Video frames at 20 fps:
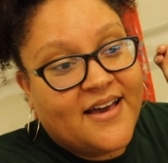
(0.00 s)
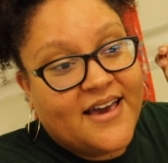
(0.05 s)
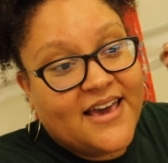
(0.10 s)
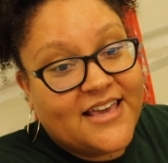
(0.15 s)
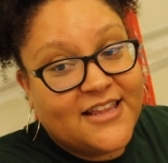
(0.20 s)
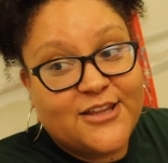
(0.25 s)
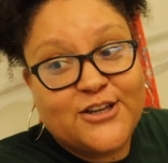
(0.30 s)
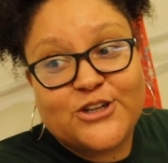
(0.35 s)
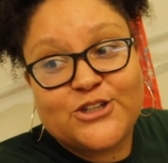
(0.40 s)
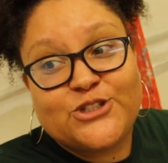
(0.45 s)

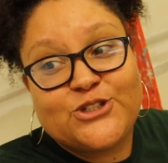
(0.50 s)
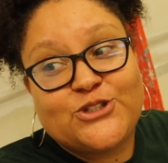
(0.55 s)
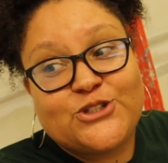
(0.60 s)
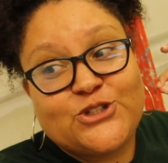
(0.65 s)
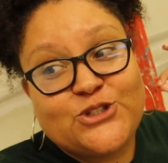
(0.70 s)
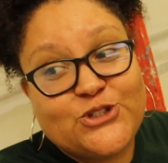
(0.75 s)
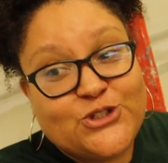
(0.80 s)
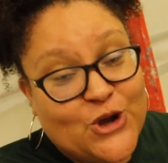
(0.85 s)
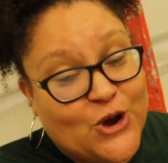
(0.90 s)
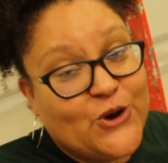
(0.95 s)
it looks
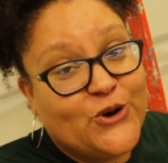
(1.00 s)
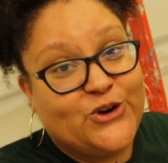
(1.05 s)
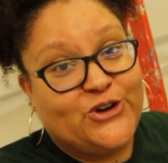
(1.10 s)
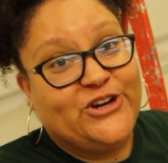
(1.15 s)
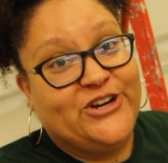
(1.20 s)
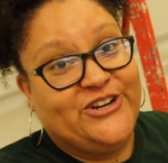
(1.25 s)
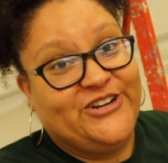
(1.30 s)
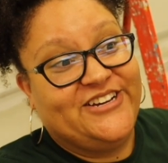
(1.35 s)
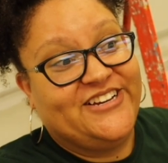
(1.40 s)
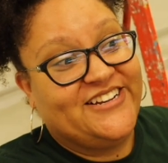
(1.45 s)
so
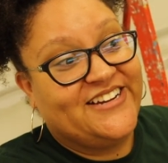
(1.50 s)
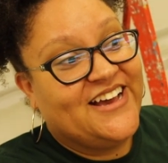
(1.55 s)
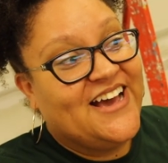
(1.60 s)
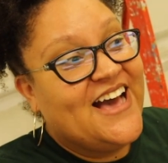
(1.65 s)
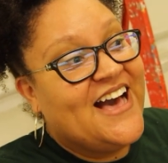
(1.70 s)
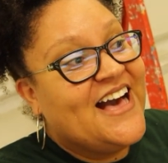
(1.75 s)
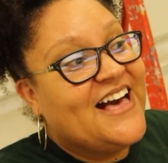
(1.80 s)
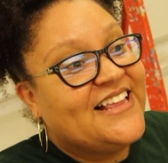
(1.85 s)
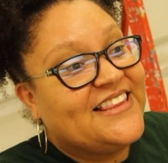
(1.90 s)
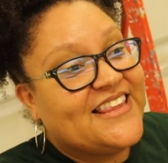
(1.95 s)
good.
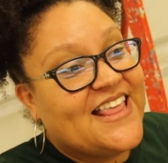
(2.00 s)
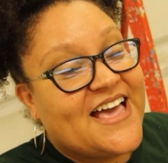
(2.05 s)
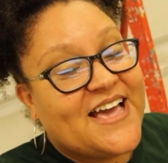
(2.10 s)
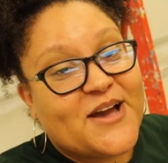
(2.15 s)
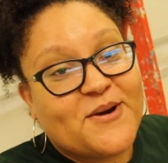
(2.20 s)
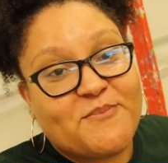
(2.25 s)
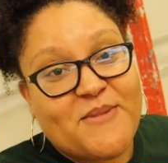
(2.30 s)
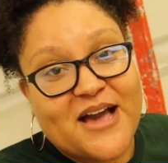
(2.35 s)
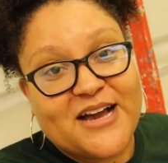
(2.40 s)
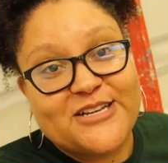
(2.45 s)

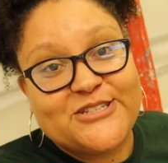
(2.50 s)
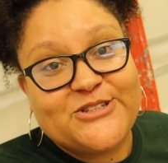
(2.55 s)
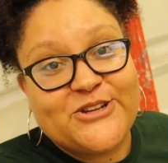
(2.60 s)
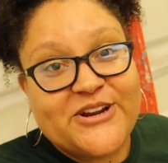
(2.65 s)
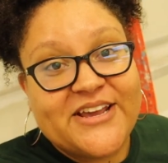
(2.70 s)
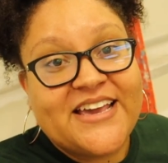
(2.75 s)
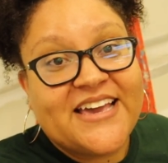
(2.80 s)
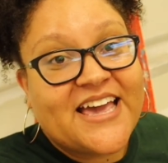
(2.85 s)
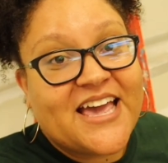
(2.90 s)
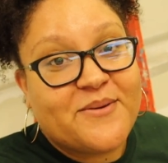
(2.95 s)
Like, my
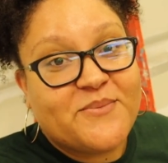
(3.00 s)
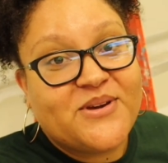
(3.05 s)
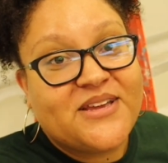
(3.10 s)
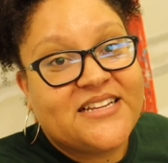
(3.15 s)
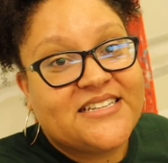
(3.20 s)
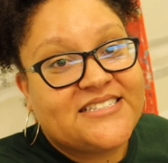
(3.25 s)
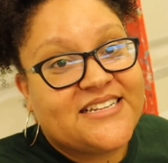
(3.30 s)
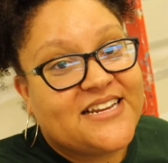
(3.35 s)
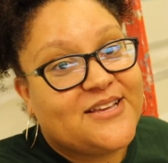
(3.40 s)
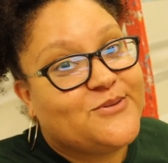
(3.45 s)
custodian came in
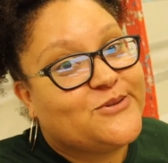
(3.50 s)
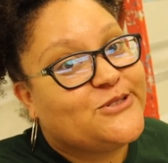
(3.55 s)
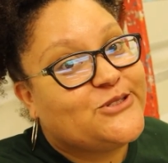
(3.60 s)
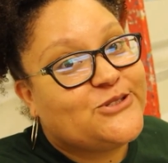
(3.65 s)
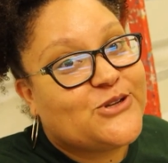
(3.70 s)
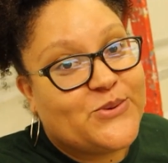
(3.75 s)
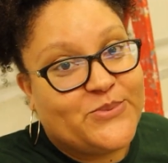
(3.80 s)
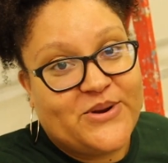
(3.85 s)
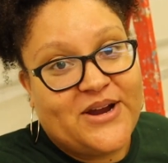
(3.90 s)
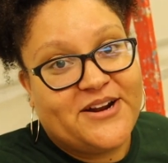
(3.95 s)
and said he was
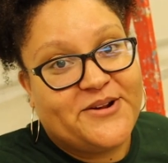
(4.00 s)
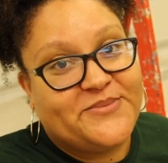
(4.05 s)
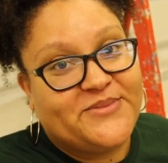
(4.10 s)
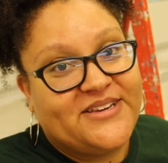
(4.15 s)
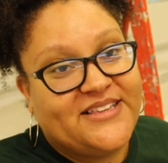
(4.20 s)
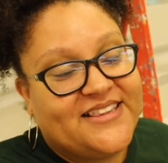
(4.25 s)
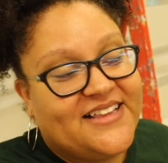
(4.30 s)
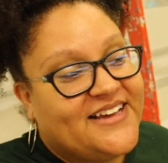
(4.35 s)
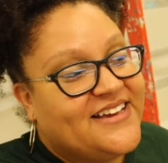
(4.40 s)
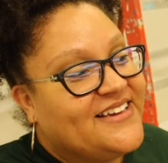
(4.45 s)
so proud of
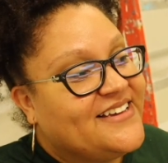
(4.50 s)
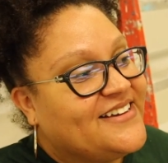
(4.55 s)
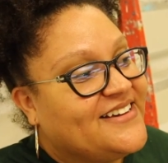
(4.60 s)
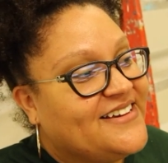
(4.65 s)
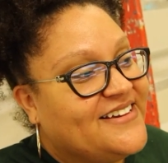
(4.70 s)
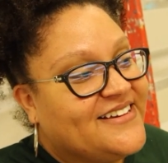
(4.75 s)
me. Like,